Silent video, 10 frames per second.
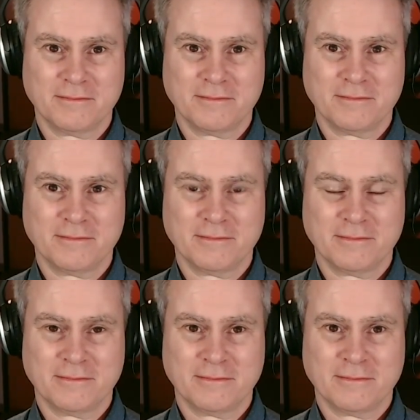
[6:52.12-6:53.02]

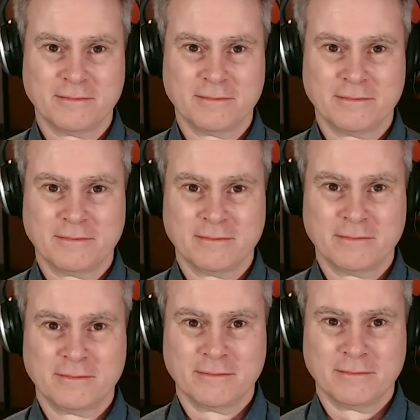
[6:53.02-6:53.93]

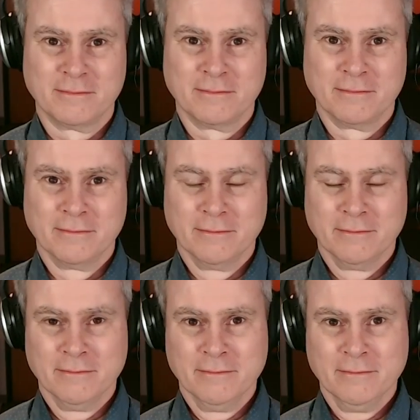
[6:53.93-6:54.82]

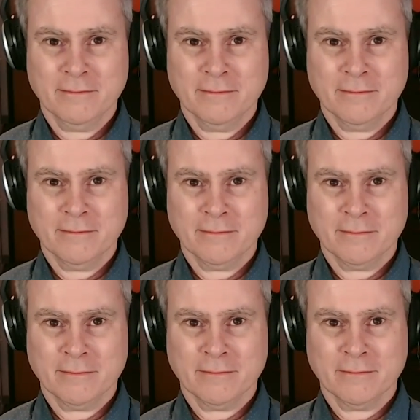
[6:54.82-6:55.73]

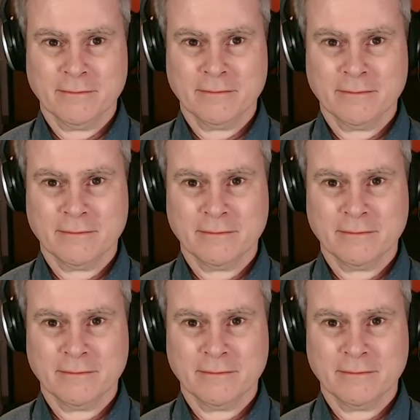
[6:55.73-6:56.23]
(silent)